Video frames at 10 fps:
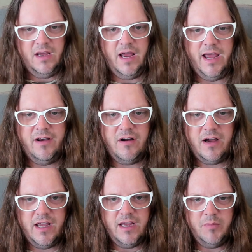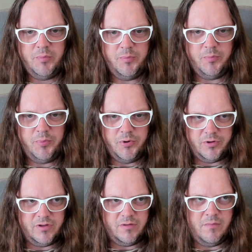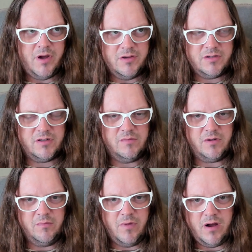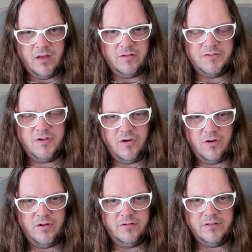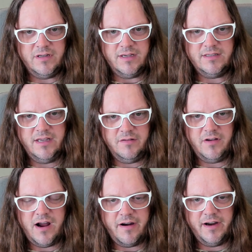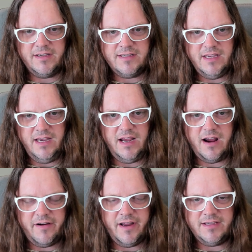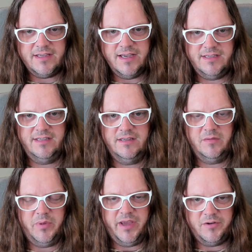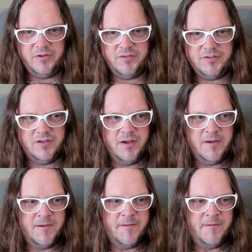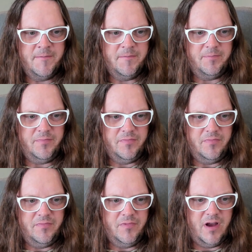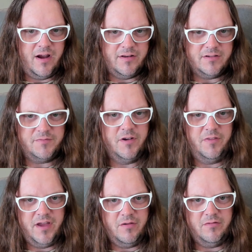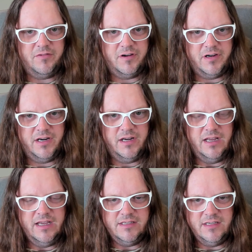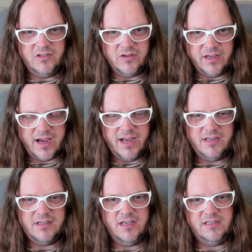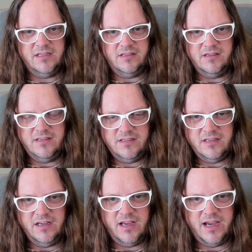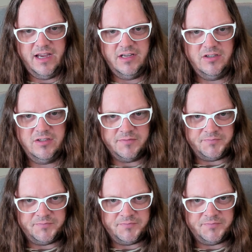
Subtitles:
and I put the most miles on a set of RXE, RXS pedals. I just felt they were very easy to engage, easy to disengage.